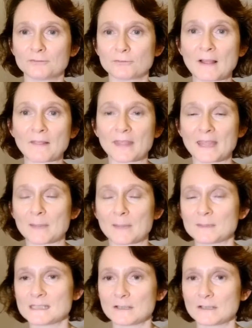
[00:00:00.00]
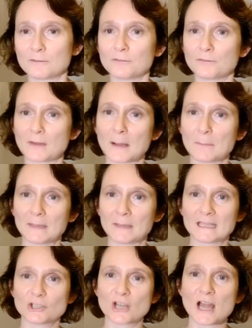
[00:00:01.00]
run them instead of
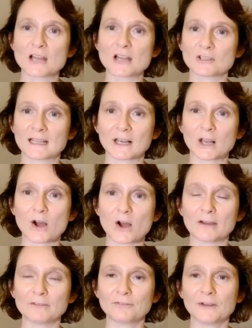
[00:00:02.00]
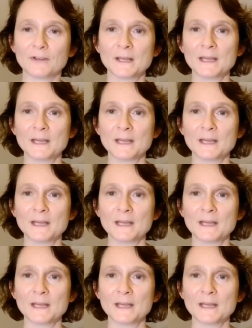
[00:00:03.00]
being in charge of their life.